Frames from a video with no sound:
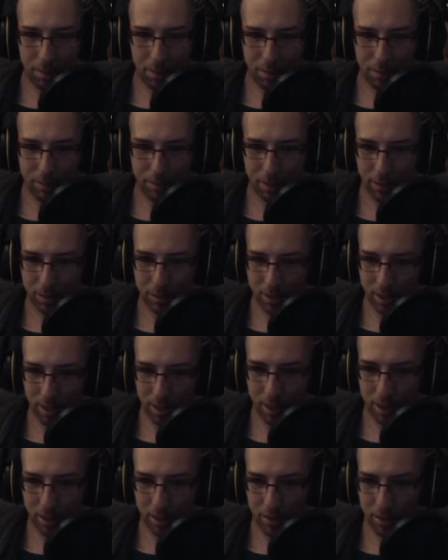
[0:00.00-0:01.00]
my red flowers on
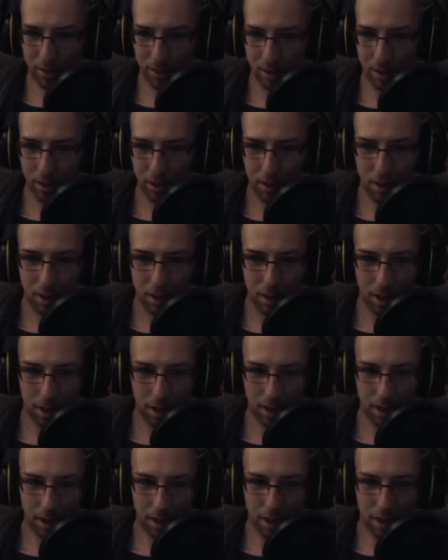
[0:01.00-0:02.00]
hand.
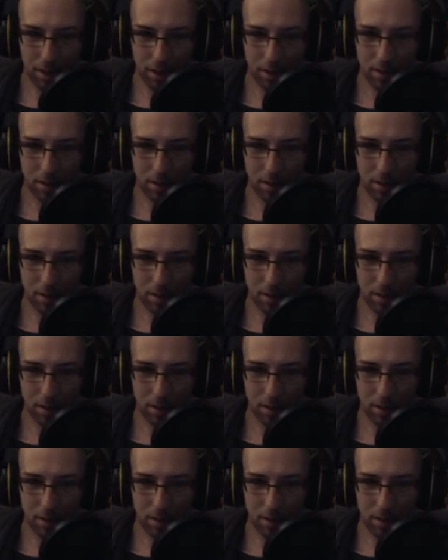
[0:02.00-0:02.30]
And that.